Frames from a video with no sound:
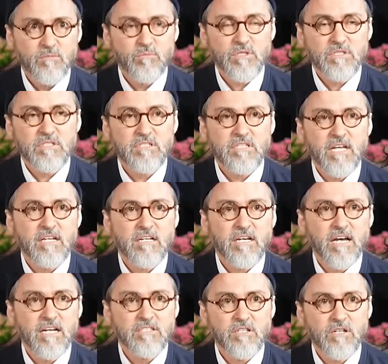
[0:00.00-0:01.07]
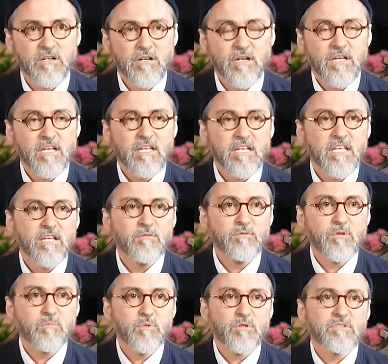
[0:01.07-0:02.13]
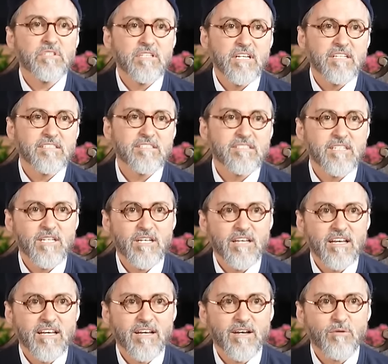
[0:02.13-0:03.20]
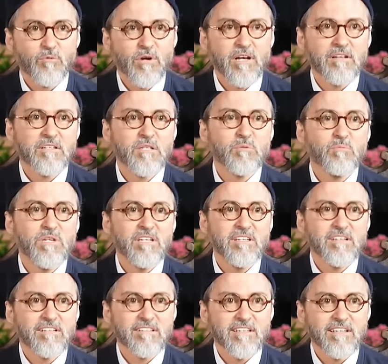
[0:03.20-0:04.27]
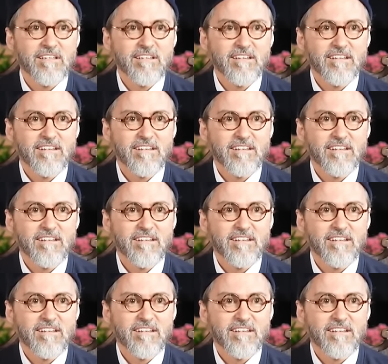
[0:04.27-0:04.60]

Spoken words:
but to take ajr if the person gets well immediately,